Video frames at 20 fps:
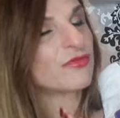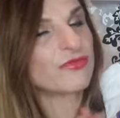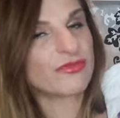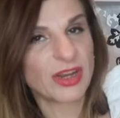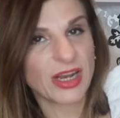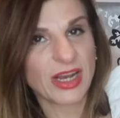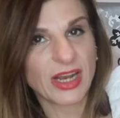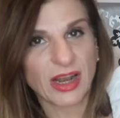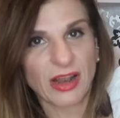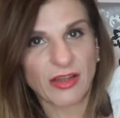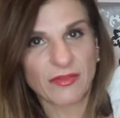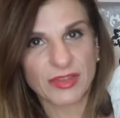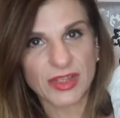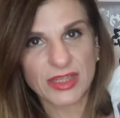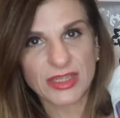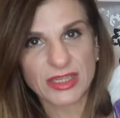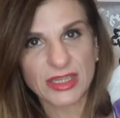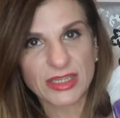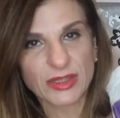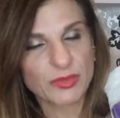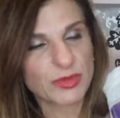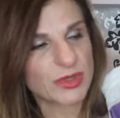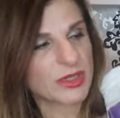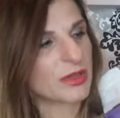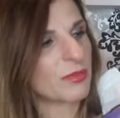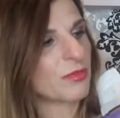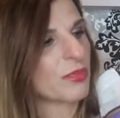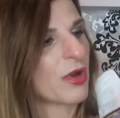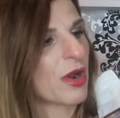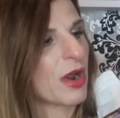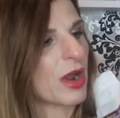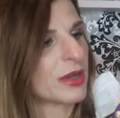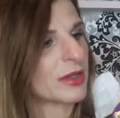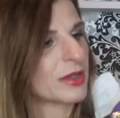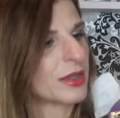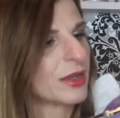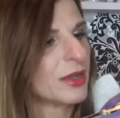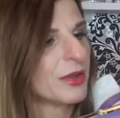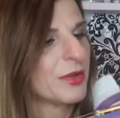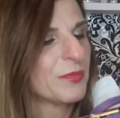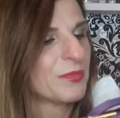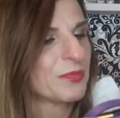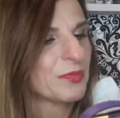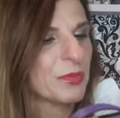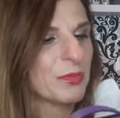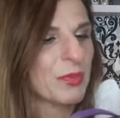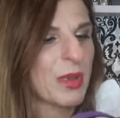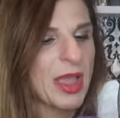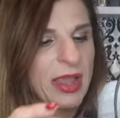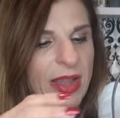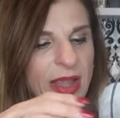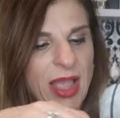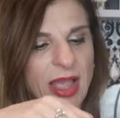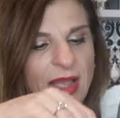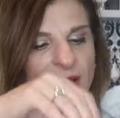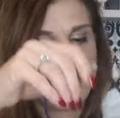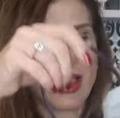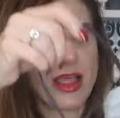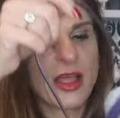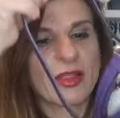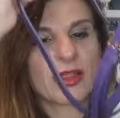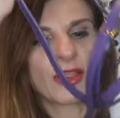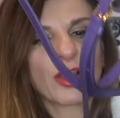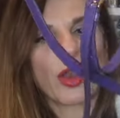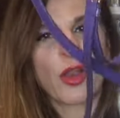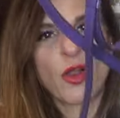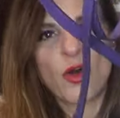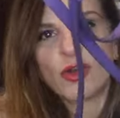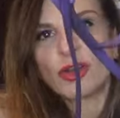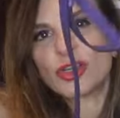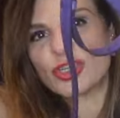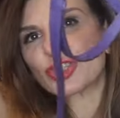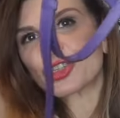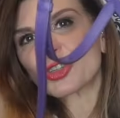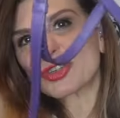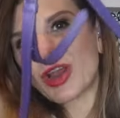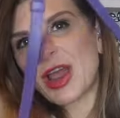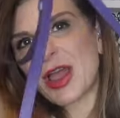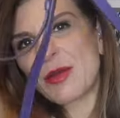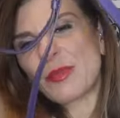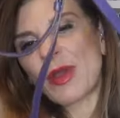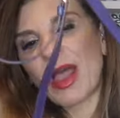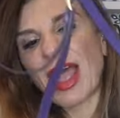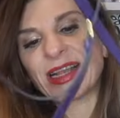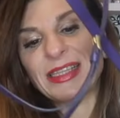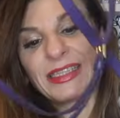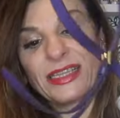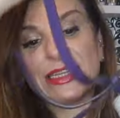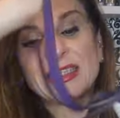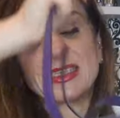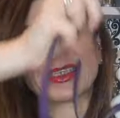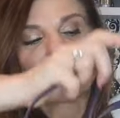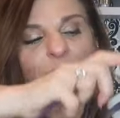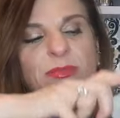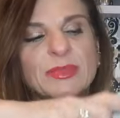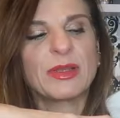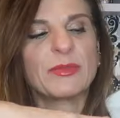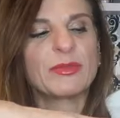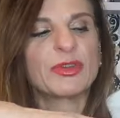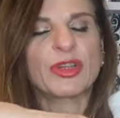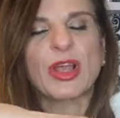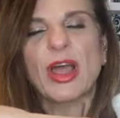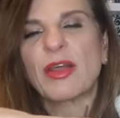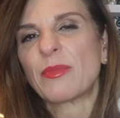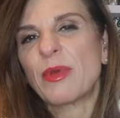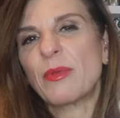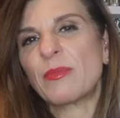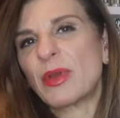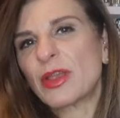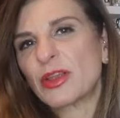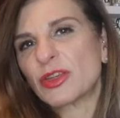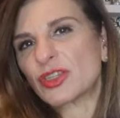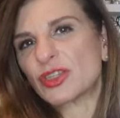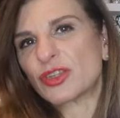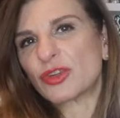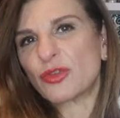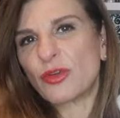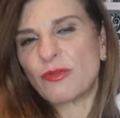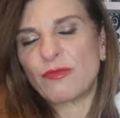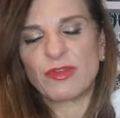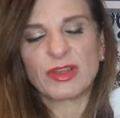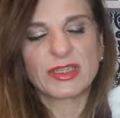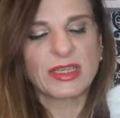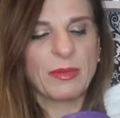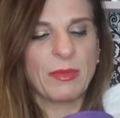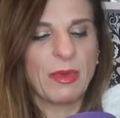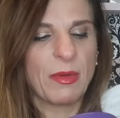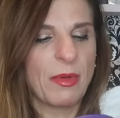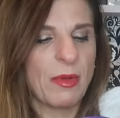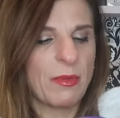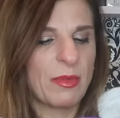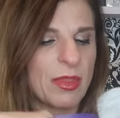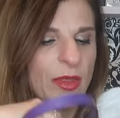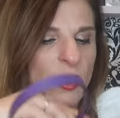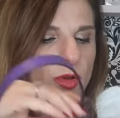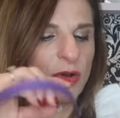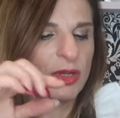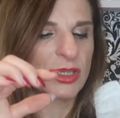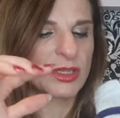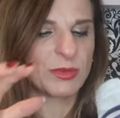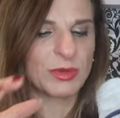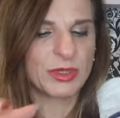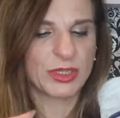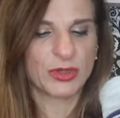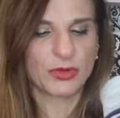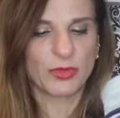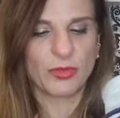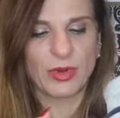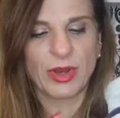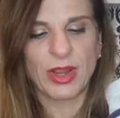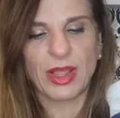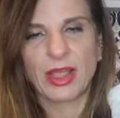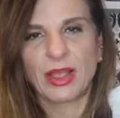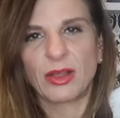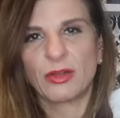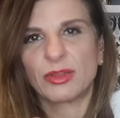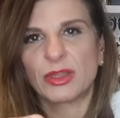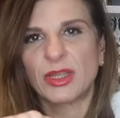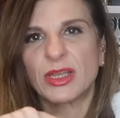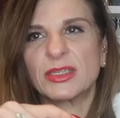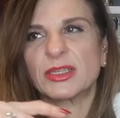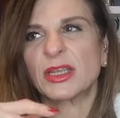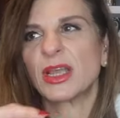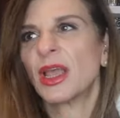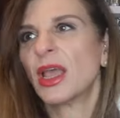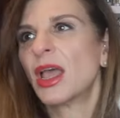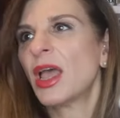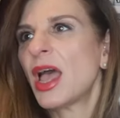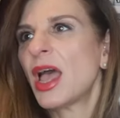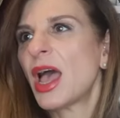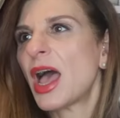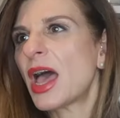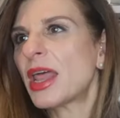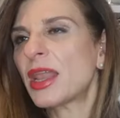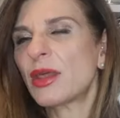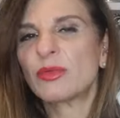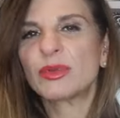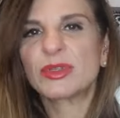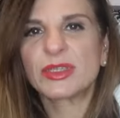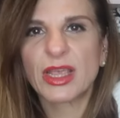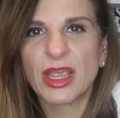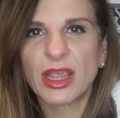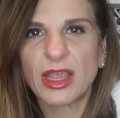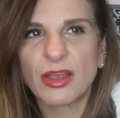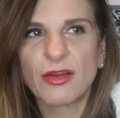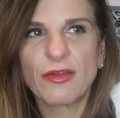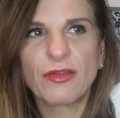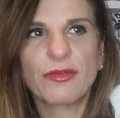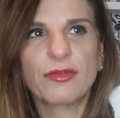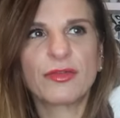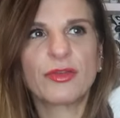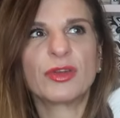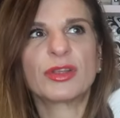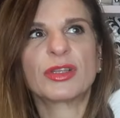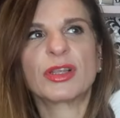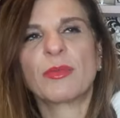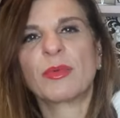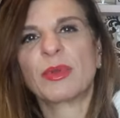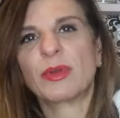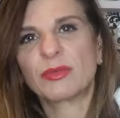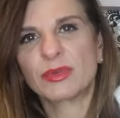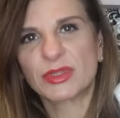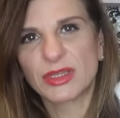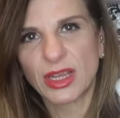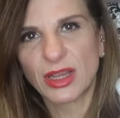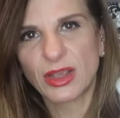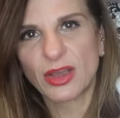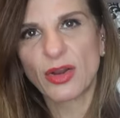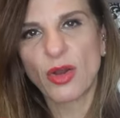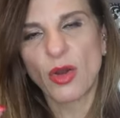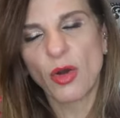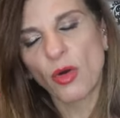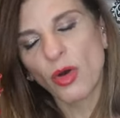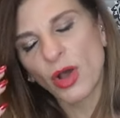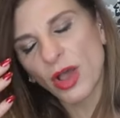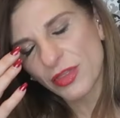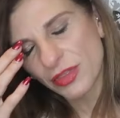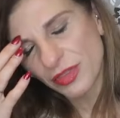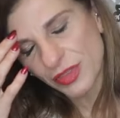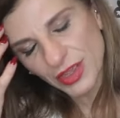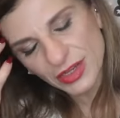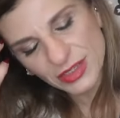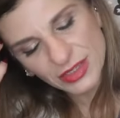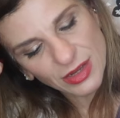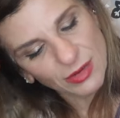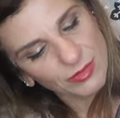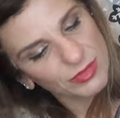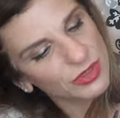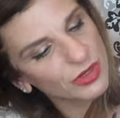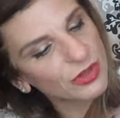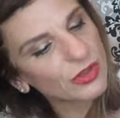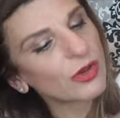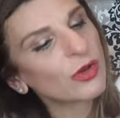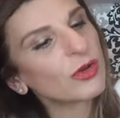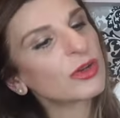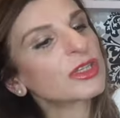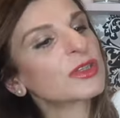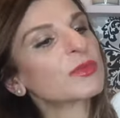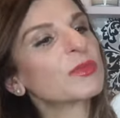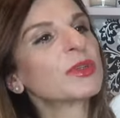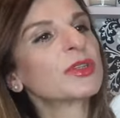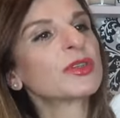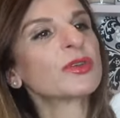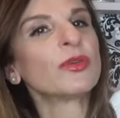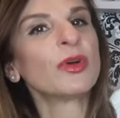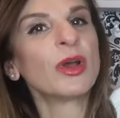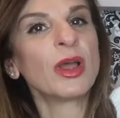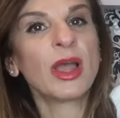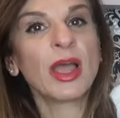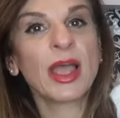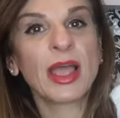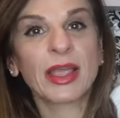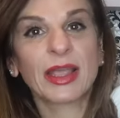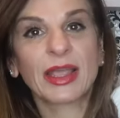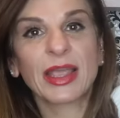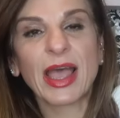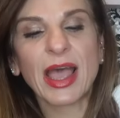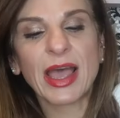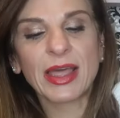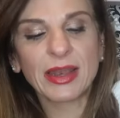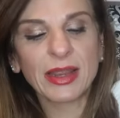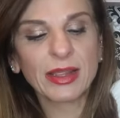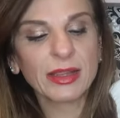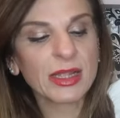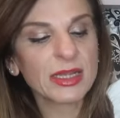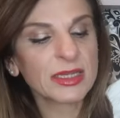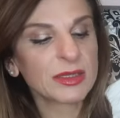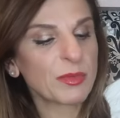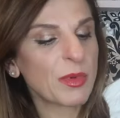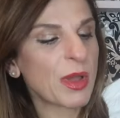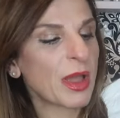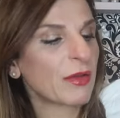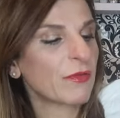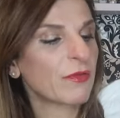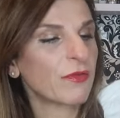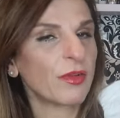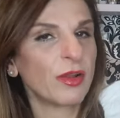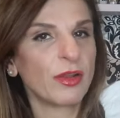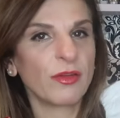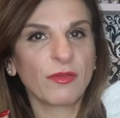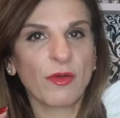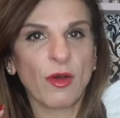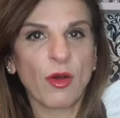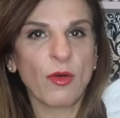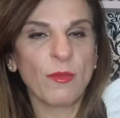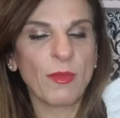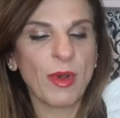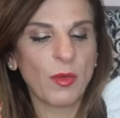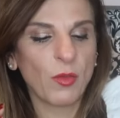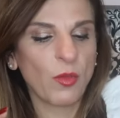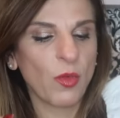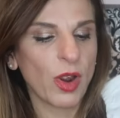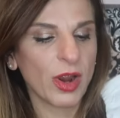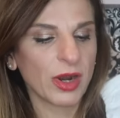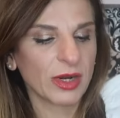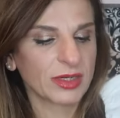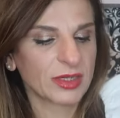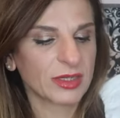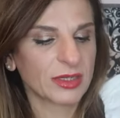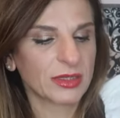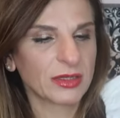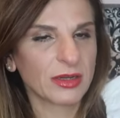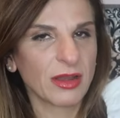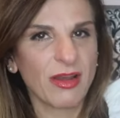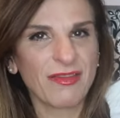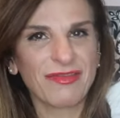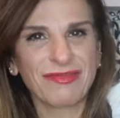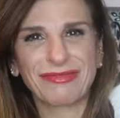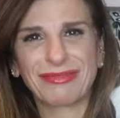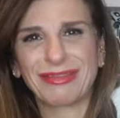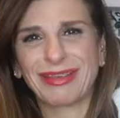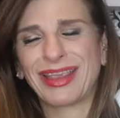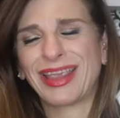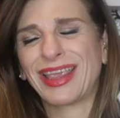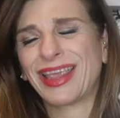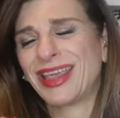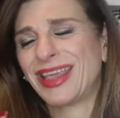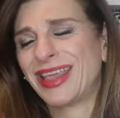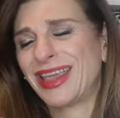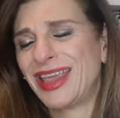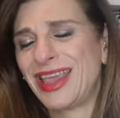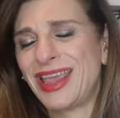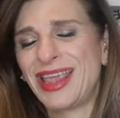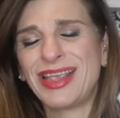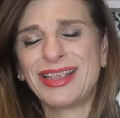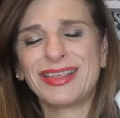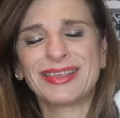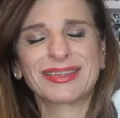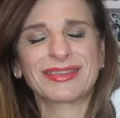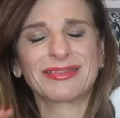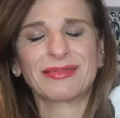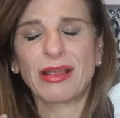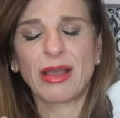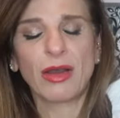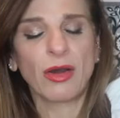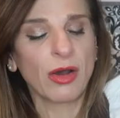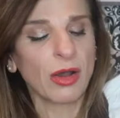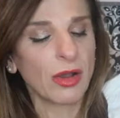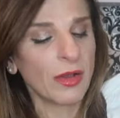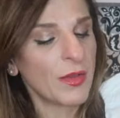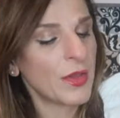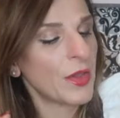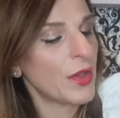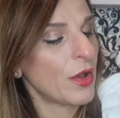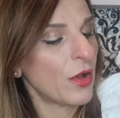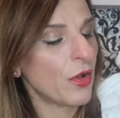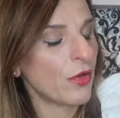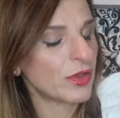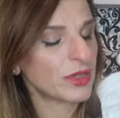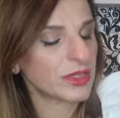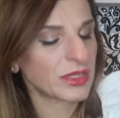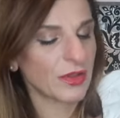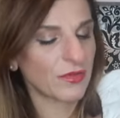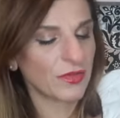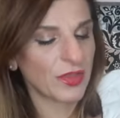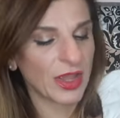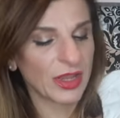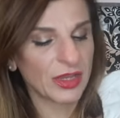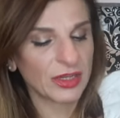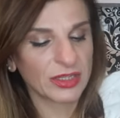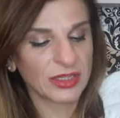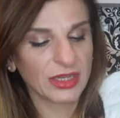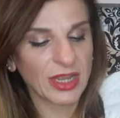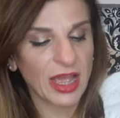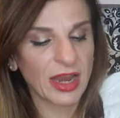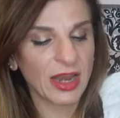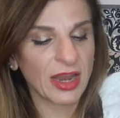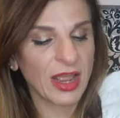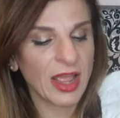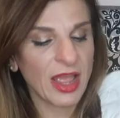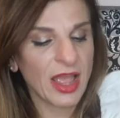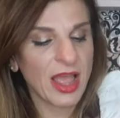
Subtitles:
really love this. This was the Prada bag. The long strap, I did sometimes, I remember I used to go and visit my mum at the hospital when I held this, and I would take her food up and I would take her all her things up to the hospital, carrying this bag full of all my work stuff and keys and all the stuff that I used to carry.